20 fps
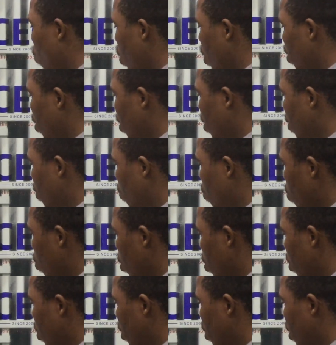what
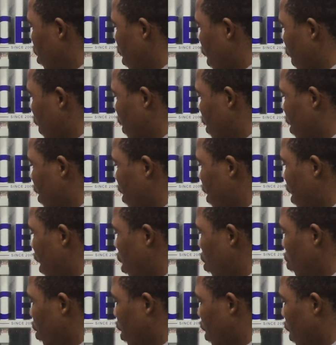word has the
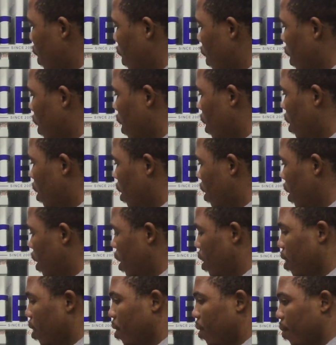sound k k
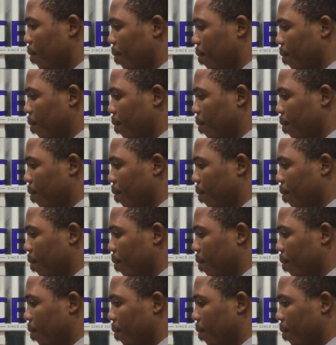here?